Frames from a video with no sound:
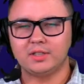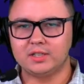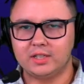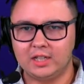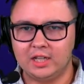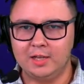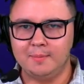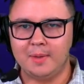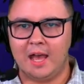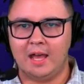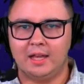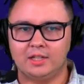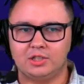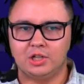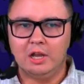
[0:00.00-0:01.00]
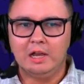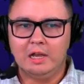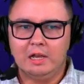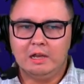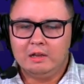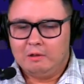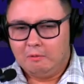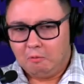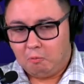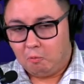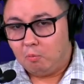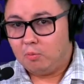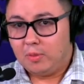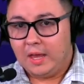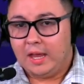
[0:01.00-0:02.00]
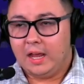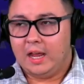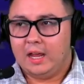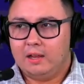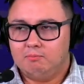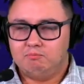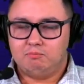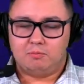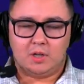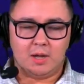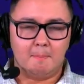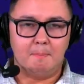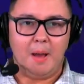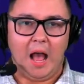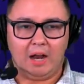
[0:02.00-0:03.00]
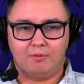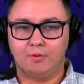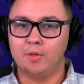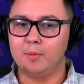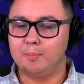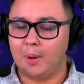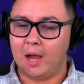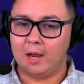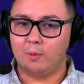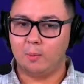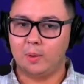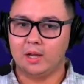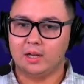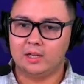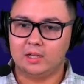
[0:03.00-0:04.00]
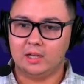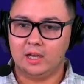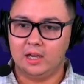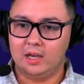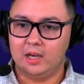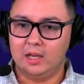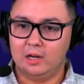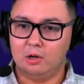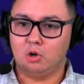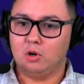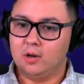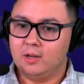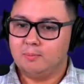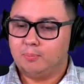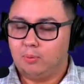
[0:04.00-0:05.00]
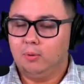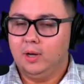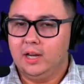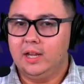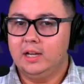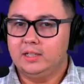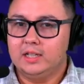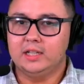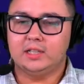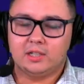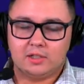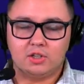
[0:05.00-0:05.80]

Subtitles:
team as they come back from the bye week and are in pretty decent